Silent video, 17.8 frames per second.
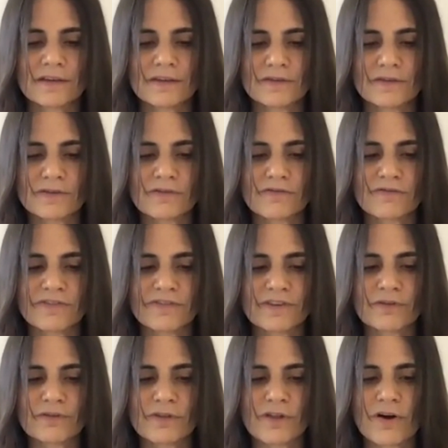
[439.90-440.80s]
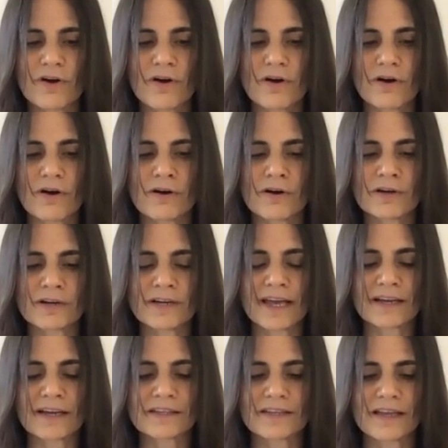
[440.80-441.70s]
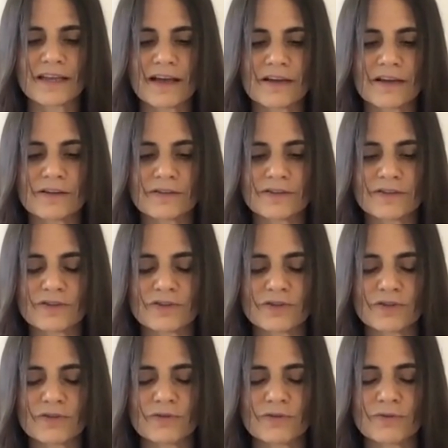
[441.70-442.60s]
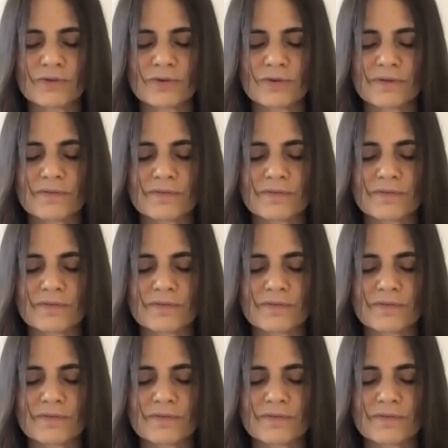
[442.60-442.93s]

Use a few long exhales to